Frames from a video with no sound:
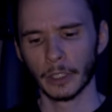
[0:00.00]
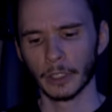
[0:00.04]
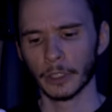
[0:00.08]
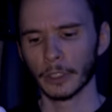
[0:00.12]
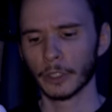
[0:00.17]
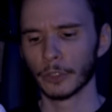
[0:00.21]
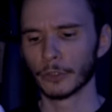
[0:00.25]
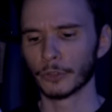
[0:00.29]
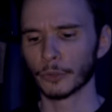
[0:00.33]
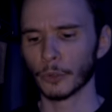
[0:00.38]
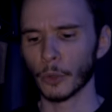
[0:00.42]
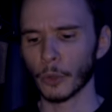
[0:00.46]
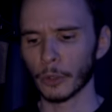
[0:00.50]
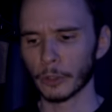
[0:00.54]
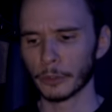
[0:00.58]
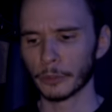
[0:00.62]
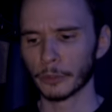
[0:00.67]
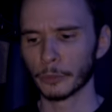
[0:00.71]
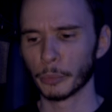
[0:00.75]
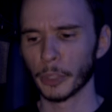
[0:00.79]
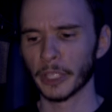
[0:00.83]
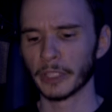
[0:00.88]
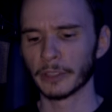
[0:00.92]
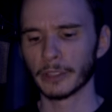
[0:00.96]

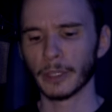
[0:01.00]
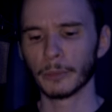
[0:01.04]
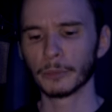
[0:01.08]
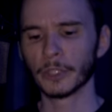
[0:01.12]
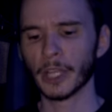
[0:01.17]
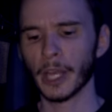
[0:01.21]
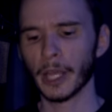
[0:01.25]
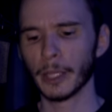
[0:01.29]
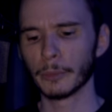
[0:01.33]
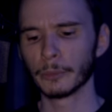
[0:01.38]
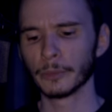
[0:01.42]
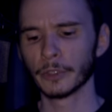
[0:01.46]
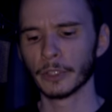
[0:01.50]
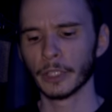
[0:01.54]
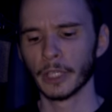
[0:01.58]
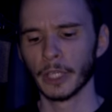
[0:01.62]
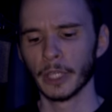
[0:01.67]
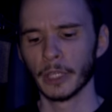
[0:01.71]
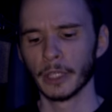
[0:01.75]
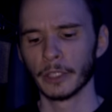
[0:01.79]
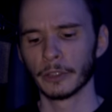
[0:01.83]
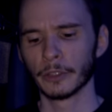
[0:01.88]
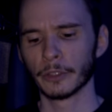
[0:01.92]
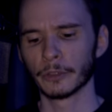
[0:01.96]
controllers, but sometimes
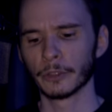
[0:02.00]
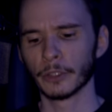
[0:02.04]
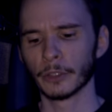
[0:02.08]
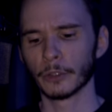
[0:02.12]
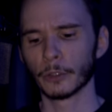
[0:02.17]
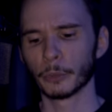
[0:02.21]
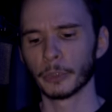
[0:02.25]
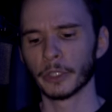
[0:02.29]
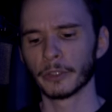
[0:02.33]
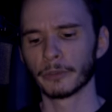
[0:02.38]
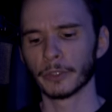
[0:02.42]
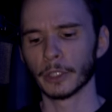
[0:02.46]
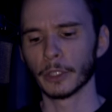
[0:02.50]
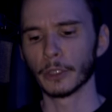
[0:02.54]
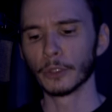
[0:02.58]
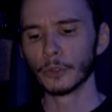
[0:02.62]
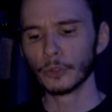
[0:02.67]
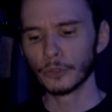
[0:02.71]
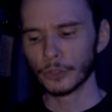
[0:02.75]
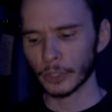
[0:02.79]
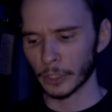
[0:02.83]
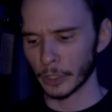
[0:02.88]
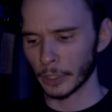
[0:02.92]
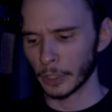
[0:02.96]
there's a little bit of
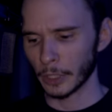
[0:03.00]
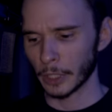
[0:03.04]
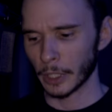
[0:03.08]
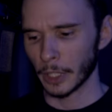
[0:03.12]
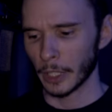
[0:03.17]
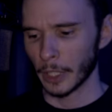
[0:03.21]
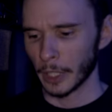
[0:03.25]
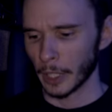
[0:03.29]
occlusion